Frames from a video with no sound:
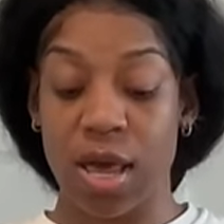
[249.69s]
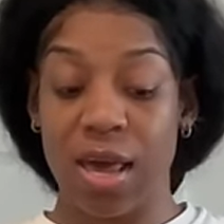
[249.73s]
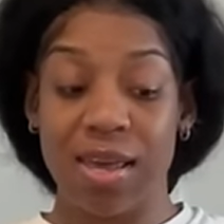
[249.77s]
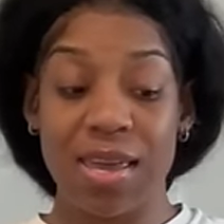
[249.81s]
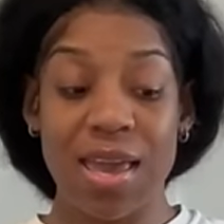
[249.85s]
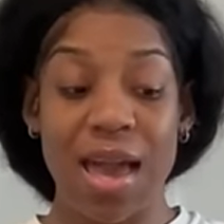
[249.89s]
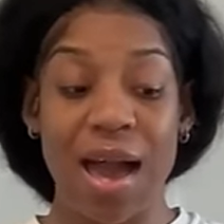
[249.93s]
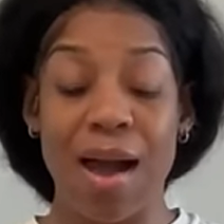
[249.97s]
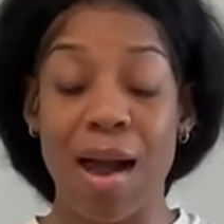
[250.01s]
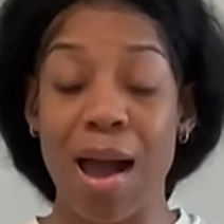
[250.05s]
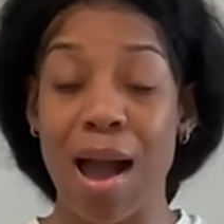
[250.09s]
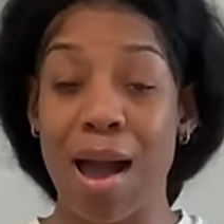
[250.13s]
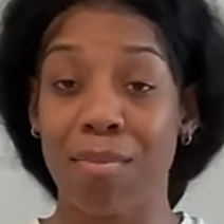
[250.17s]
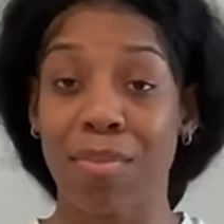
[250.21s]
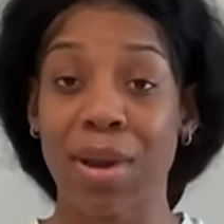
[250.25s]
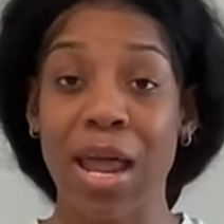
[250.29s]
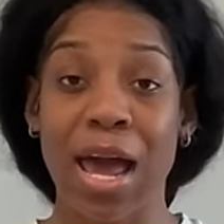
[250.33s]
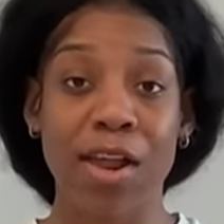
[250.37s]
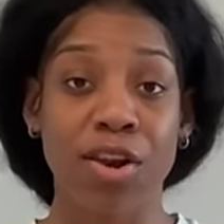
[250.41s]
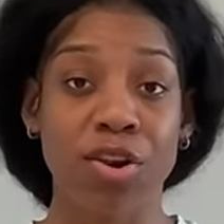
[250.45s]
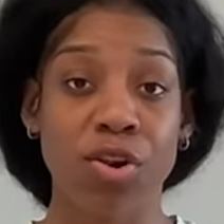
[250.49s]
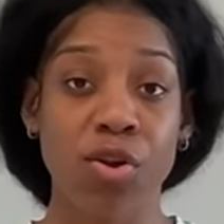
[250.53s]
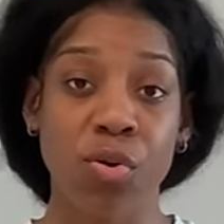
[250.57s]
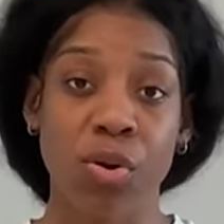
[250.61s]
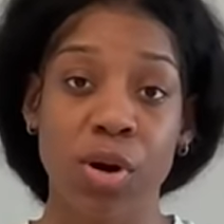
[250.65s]
Y'all, I'm
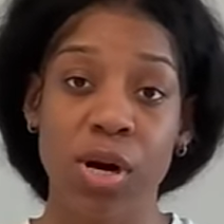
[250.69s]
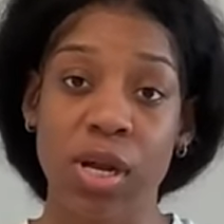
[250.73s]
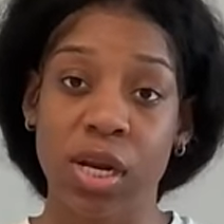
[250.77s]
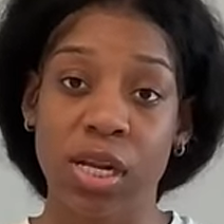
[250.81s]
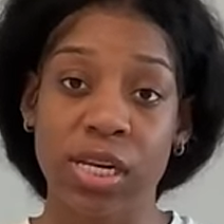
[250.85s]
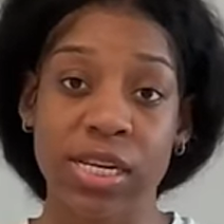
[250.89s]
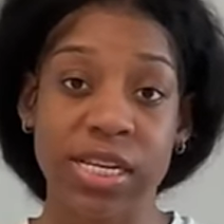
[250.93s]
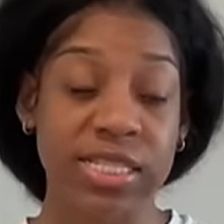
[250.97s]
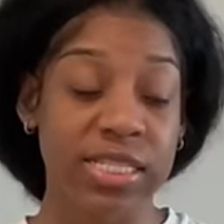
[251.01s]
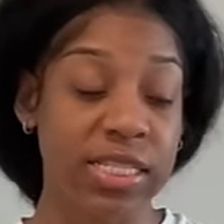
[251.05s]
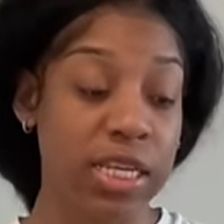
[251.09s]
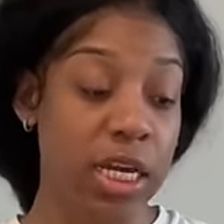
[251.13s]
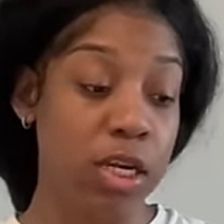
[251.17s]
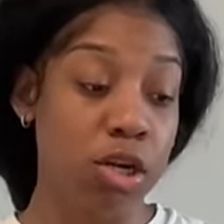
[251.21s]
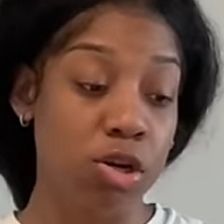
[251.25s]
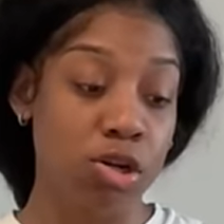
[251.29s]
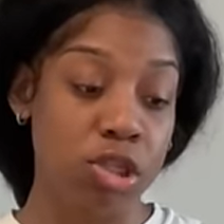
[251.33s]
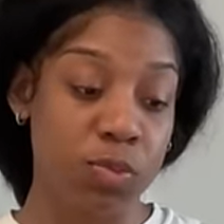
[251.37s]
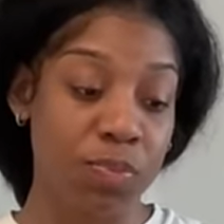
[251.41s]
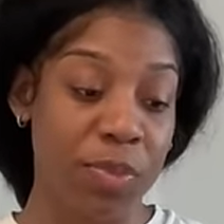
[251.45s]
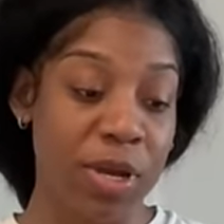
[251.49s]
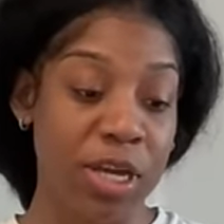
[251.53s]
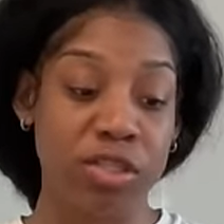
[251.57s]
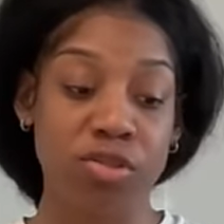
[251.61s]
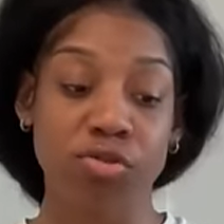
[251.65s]
not doing this ain't no
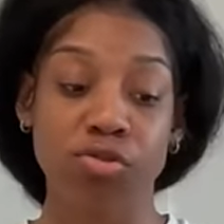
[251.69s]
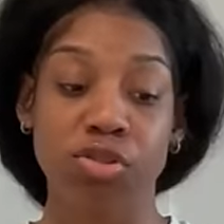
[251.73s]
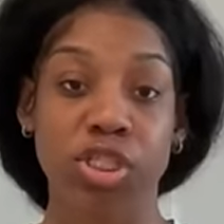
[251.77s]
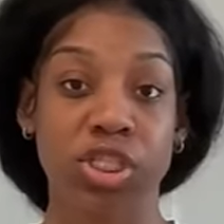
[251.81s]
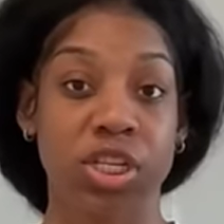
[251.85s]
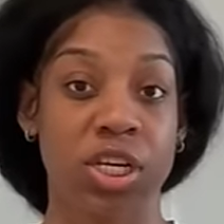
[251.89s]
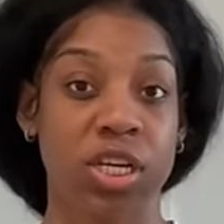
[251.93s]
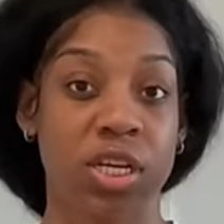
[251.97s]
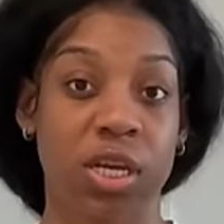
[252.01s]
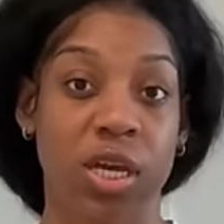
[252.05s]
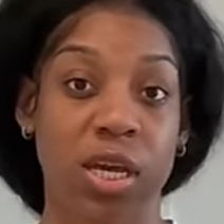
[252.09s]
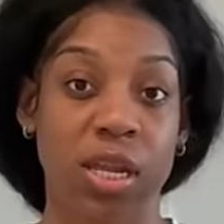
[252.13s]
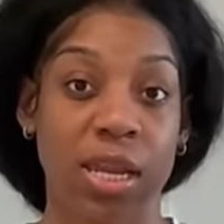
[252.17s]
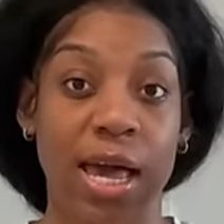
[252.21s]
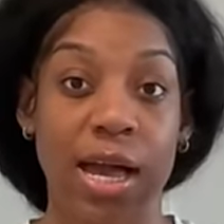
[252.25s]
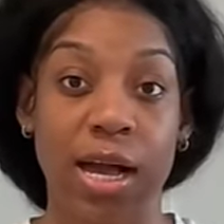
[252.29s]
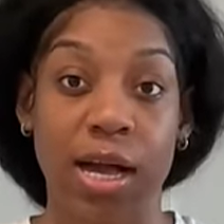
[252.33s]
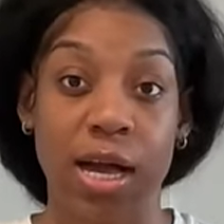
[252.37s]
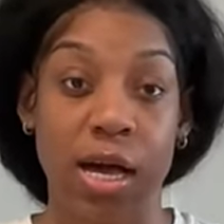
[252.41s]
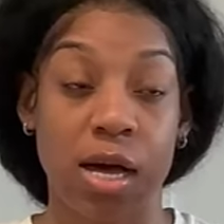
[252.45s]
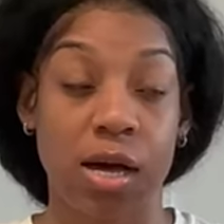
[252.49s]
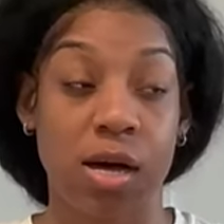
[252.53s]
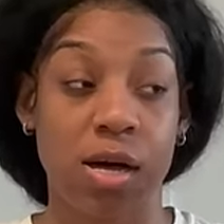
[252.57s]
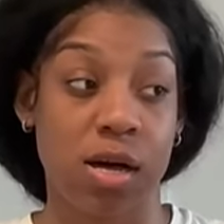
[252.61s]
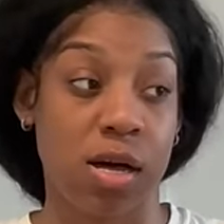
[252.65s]
special chicken
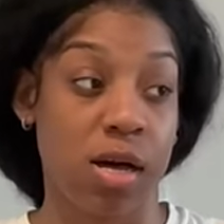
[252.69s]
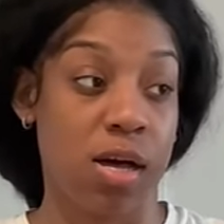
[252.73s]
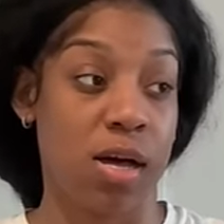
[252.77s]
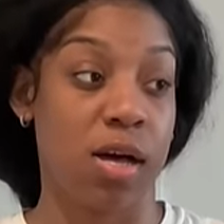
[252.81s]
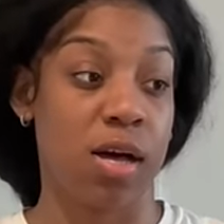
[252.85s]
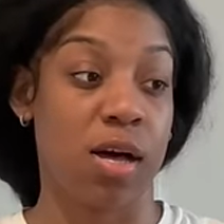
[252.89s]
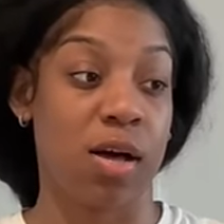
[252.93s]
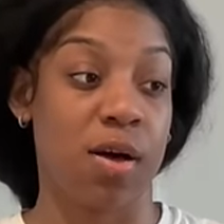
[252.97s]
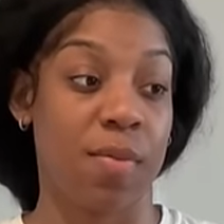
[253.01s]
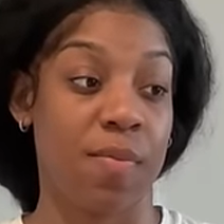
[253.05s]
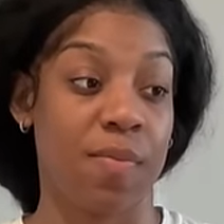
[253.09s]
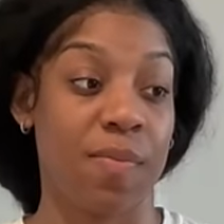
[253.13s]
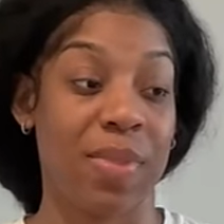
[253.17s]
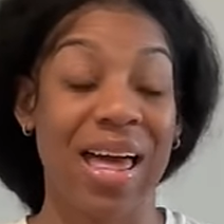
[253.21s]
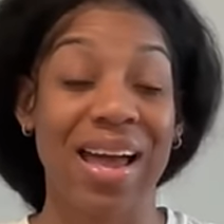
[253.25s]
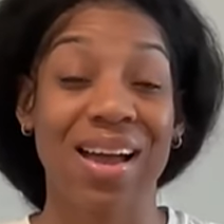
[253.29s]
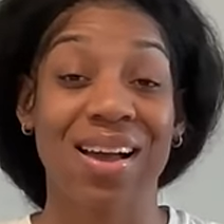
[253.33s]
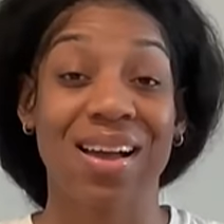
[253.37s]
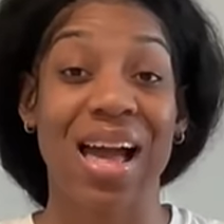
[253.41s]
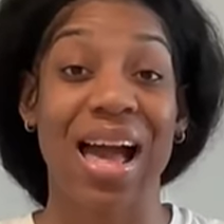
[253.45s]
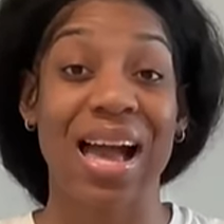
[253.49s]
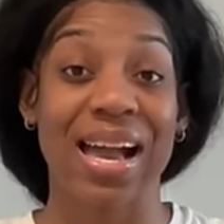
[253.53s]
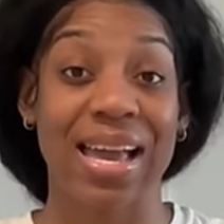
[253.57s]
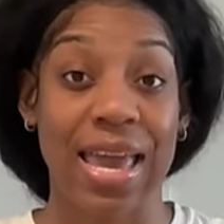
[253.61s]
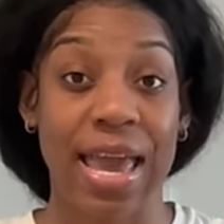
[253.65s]
like
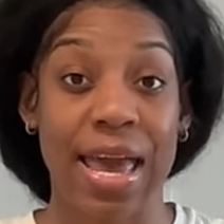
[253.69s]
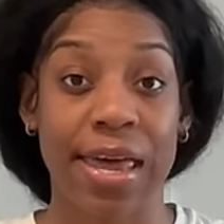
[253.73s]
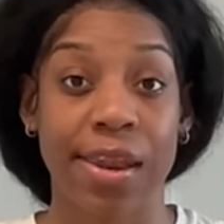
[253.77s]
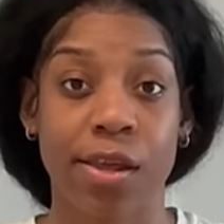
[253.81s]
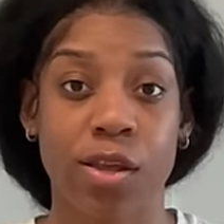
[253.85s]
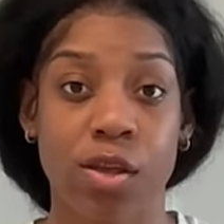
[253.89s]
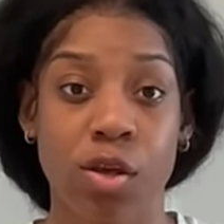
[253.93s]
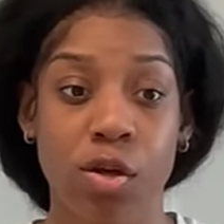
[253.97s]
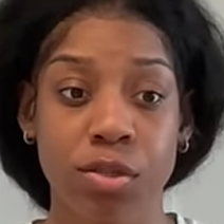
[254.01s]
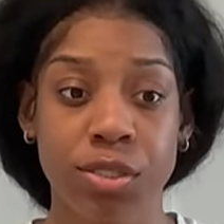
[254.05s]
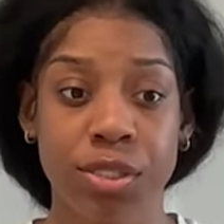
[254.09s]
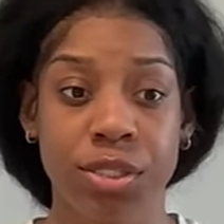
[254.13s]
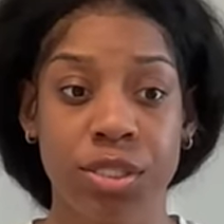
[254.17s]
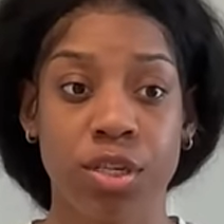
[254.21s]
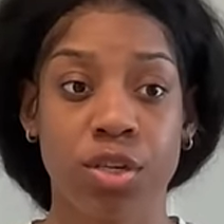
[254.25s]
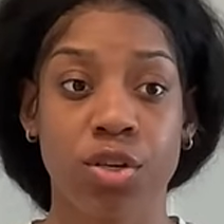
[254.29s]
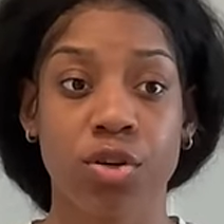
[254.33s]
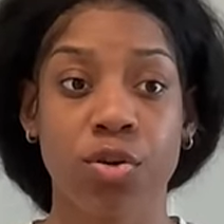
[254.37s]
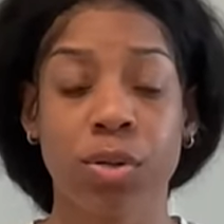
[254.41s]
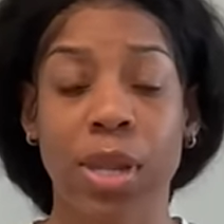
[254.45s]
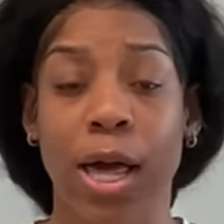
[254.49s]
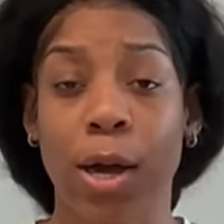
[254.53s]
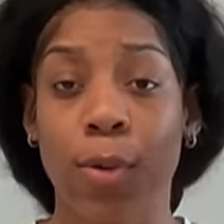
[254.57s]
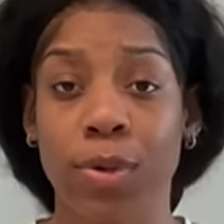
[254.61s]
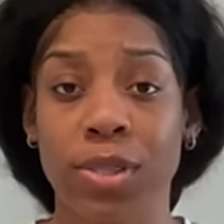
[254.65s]
I kind of usually
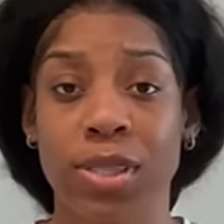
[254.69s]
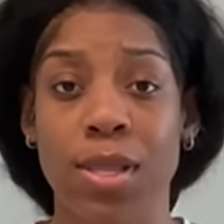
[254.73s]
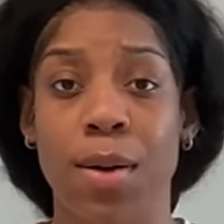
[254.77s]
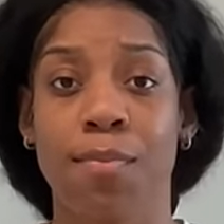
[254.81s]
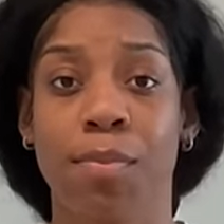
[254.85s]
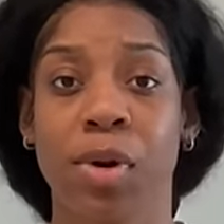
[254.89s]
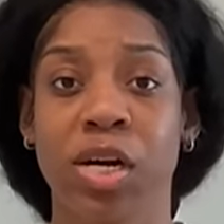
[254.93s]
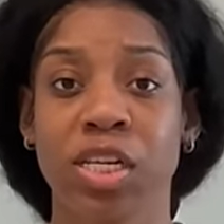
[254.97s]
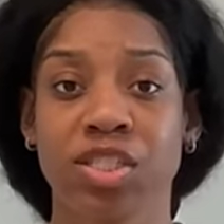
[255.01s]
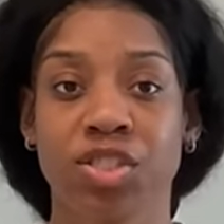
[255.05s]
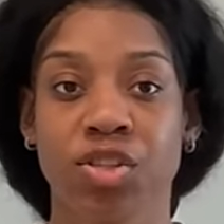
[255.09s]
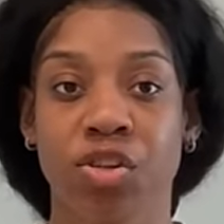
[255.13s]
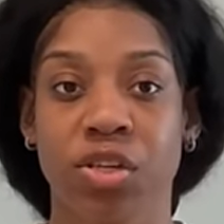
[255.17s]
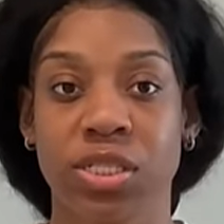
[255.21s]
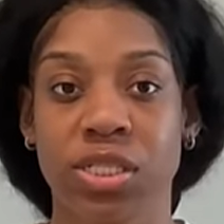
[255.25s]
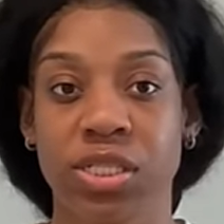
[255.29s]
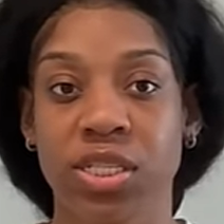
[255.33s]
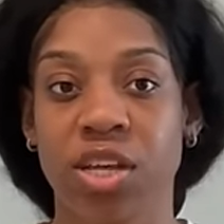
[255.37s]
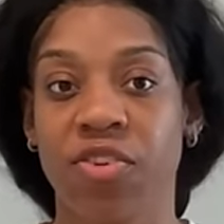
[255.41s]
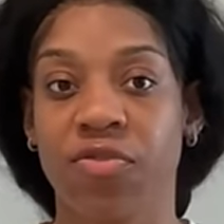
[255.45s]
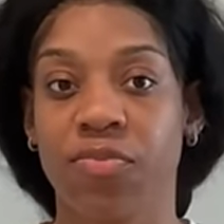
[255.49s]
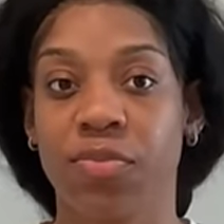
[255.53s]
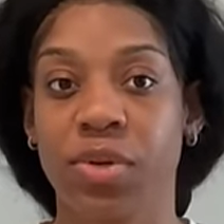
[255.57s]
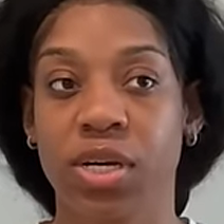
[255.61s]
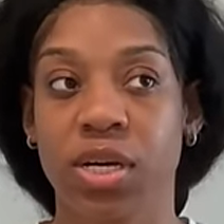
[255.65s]
do, like with the mustard and
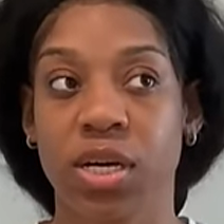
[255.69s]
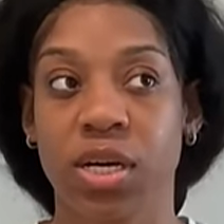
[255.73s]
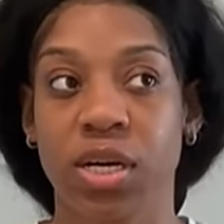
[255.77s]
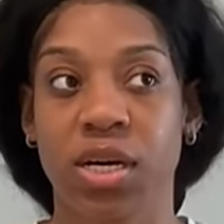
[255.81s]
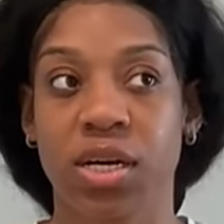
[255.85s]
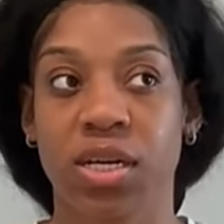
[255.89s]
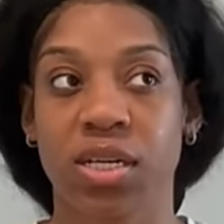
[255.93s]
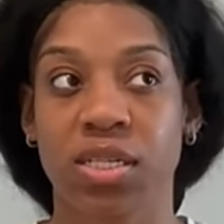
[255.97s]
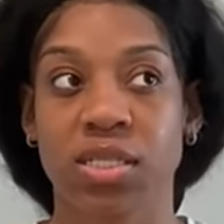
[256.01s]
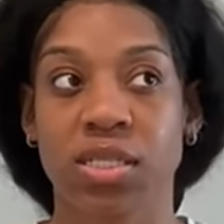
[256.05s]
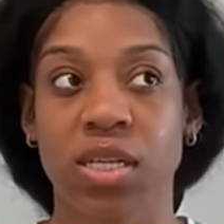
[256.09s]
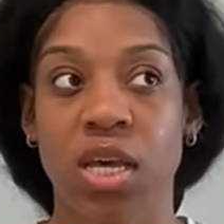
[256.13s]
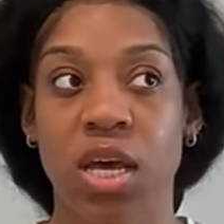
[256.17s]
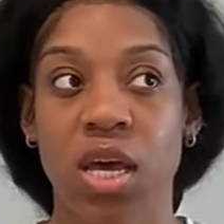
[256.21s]
stuff, because